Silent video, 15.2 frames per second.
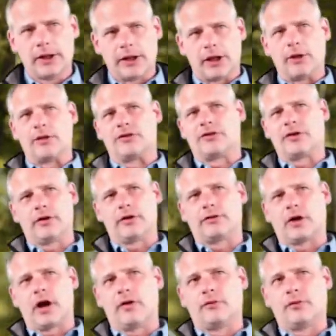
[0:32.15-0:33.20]
you know it starts
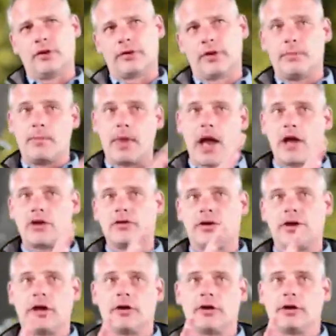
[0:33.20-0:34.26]
off with imagine
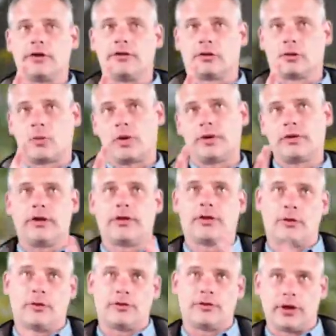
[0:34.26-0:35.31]
the year is
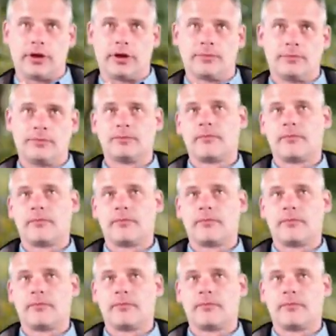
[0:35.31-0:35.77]
2030